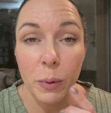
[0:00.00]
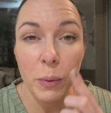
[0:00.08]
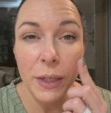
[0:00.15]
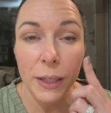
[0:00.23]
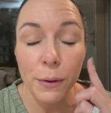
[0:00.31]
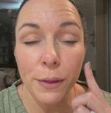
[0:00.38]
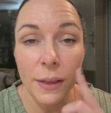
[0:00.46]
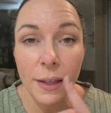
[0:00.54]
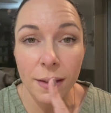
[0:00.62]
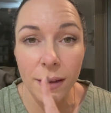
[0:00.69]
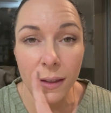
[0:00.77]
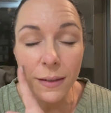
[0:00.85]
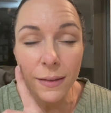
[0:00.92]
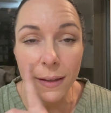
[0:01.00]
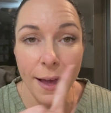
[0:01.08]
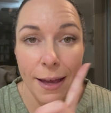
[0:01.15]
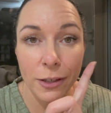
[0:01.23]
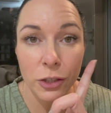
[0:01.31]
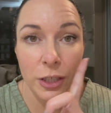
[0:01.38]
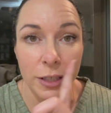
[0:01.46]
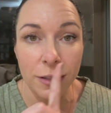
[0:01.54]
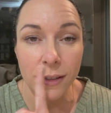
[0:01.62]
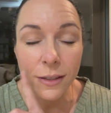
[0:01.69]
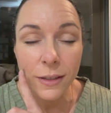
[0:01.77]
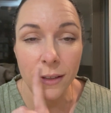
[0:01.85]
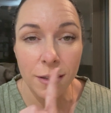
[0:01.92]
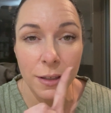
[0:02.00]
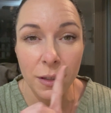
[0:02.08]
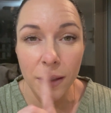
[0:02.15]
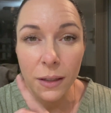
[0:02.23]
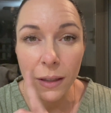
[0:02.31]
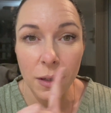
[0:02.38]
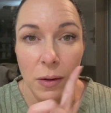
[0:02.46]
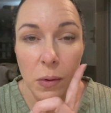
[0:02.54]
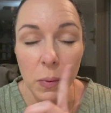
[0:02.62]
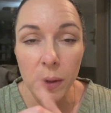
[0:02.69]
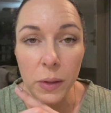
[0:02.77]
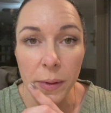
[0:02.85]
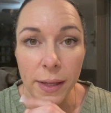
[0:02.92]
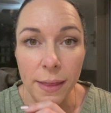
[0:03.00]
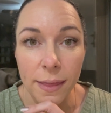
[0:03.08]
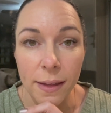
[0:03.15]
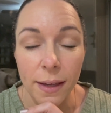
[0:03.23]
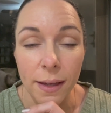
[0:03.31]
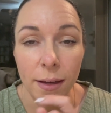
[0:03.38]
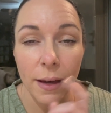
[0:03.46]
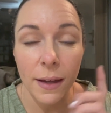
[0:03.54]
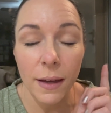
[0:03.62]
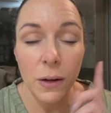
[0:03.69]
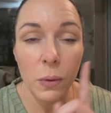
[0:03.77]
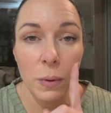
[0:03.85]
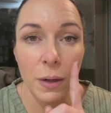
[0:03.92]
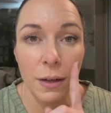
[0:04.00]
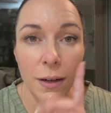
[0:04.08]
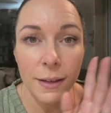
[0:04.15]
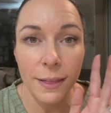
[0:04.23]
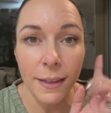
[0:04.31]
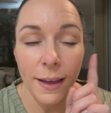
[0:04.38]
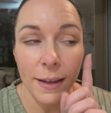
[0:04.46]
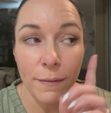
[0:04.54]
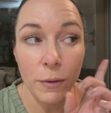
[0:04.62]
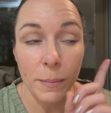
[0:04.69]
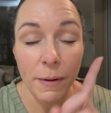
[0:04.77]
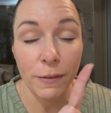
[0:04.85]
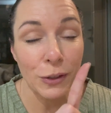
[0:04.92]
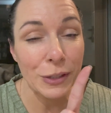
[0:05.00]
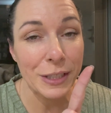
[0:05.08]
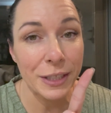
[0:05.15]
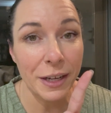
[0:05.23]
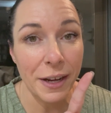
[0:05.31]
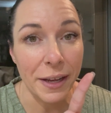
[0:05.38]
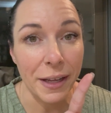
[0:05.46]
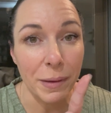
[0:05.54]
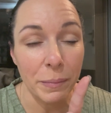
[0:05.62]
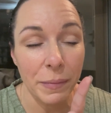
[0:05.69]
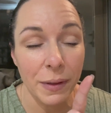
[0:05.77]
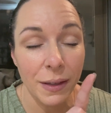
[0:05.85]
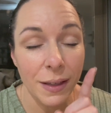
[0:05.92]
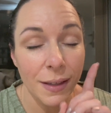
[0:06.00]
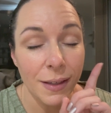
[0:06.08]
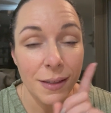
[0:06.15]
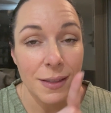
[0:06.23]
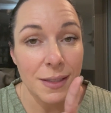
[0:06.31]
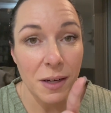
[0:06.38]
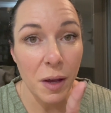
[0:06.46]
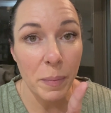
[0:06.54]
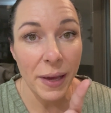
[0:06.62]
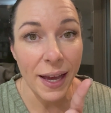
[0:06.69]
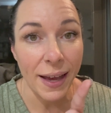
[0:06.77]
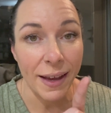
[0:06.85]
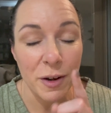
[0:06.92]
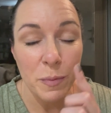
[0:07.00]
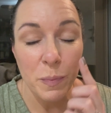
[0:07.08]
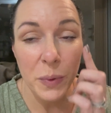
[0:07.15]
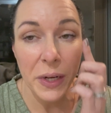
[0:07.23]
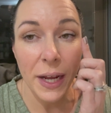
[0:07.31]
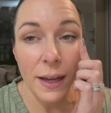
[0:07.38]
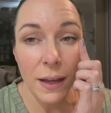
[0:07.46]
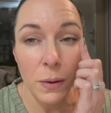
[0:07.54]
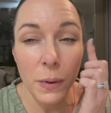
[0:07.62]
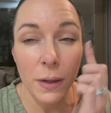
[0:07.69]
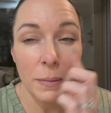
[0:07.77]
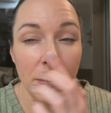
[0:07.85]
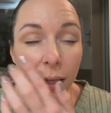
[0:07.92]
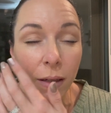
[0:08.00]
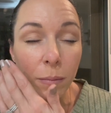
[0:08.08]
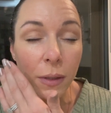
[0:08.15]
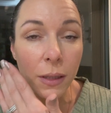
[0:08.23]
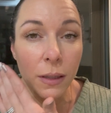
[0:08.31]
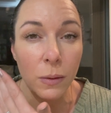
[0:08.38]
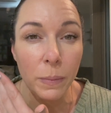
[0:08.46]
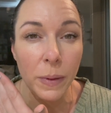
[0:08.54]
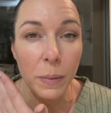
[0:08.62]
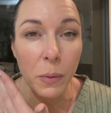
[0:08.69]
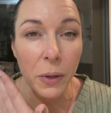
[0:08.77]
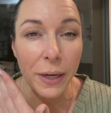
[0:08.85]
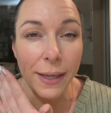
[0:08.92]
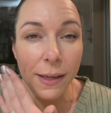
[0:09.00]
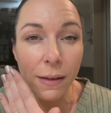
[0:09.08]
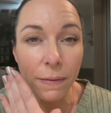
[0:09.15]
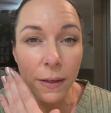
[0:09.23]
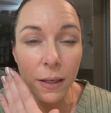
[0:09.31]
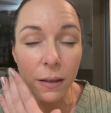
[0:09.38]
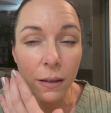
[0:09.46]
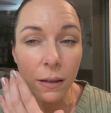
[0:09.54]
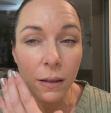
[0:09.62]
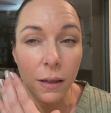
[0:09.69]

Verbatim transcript: but what do you think of these lashes? what do we think? I gotta work on like, for my first time, it's not bad, but I gotta work on making them a little bit more even.